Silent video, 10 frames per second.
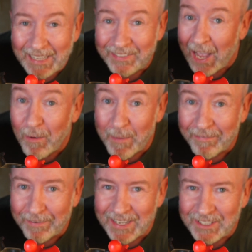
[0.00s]
Now, my
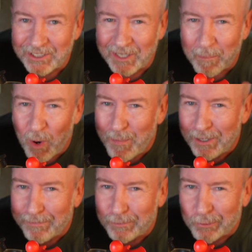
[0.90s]
friends, is the moment
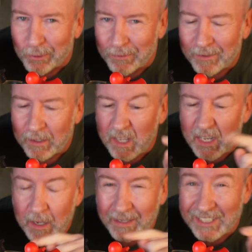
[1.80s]
of the truth. The
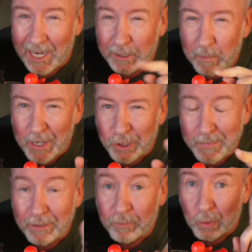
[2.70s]
exact
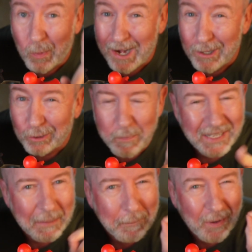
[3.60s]
measurement required to
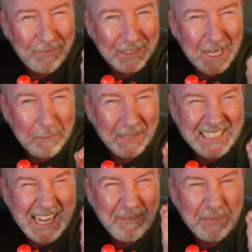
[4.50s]
make the perfect cup of
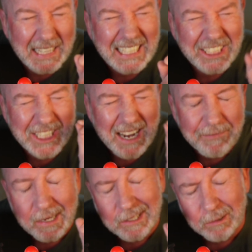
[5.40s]
coffee, the
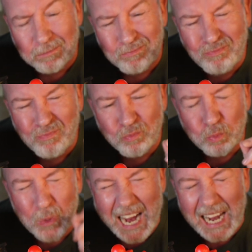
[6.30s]
Java,
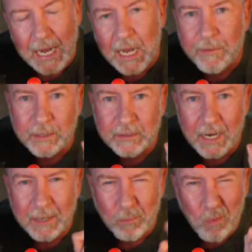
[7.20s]
every time.